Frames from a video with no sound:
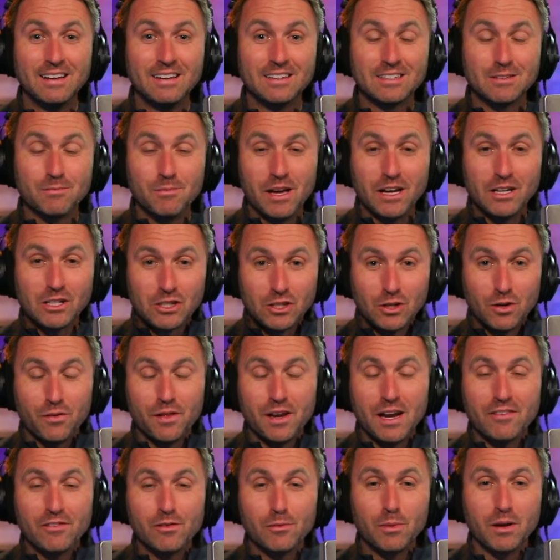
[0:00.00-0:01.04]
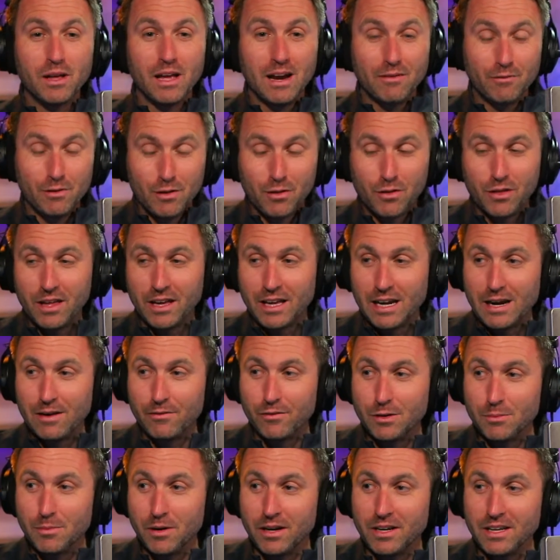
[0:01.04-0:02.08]
to make sure that everything and
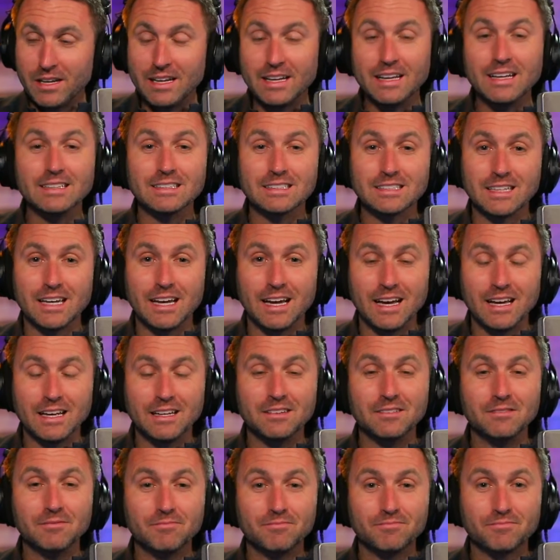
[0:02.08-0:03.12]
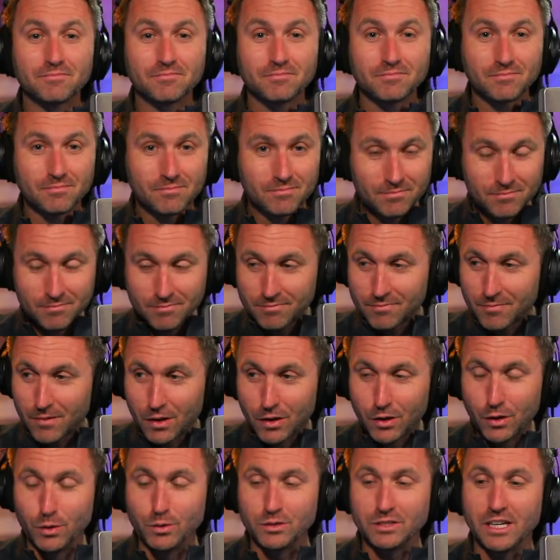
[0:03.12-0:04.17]
everybody inside
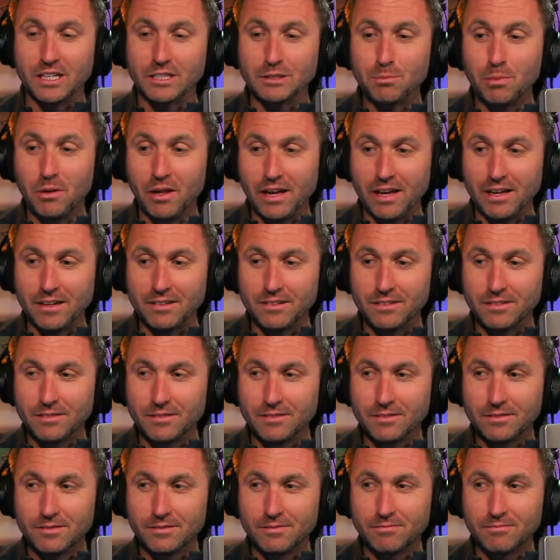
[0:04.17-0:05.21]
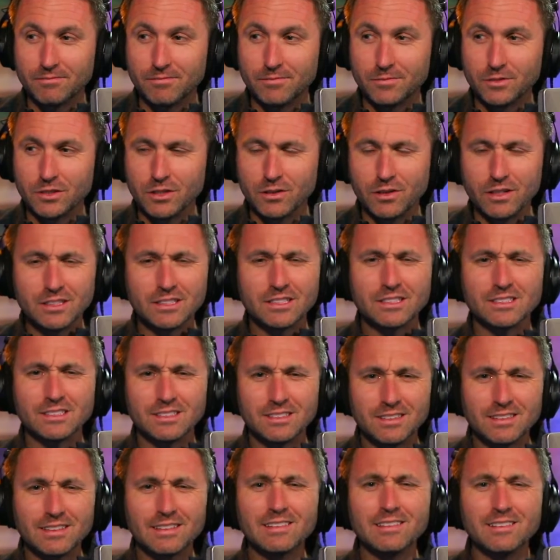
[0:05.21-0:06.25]
goes as planned. So it's
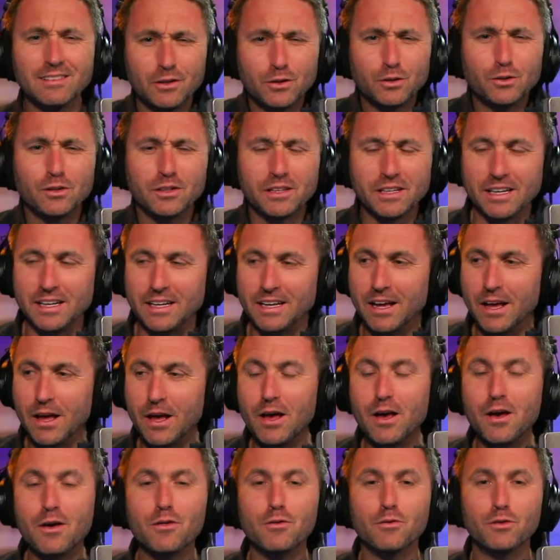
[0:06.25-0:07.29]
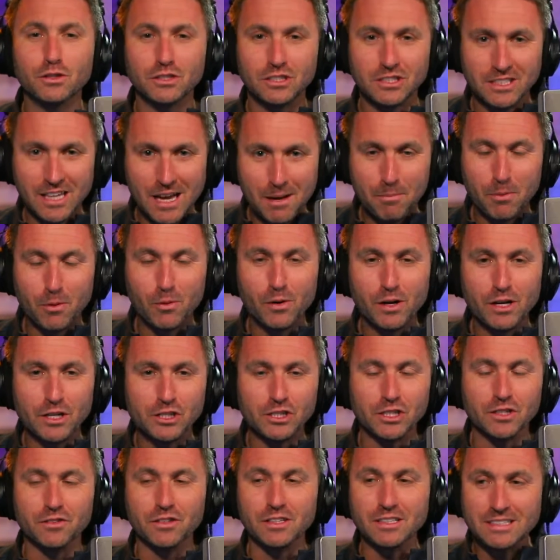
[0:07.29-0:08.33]
literally the
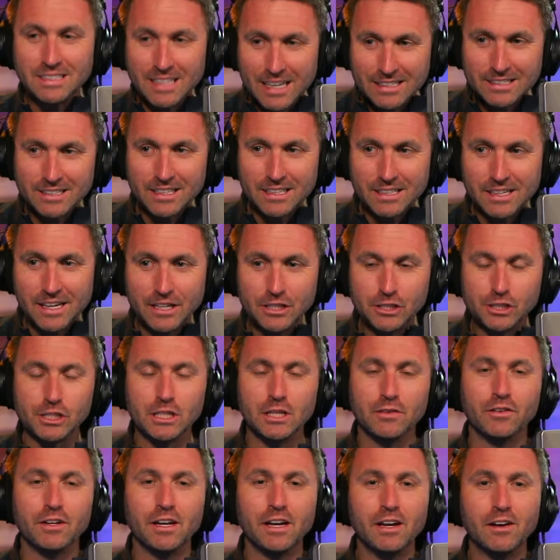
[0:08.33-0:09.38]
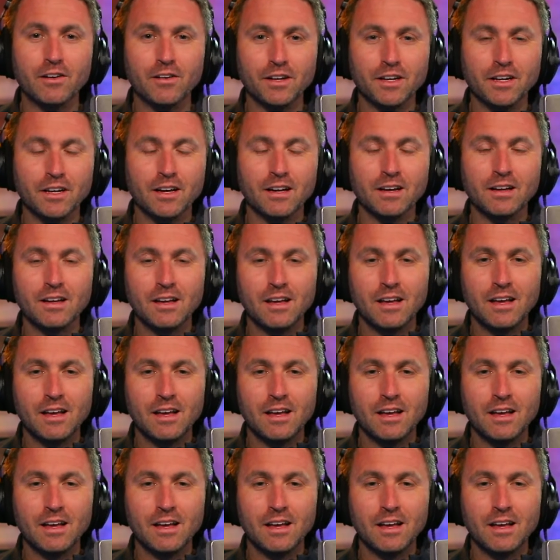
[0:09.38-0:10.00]
separation, the designation of an area,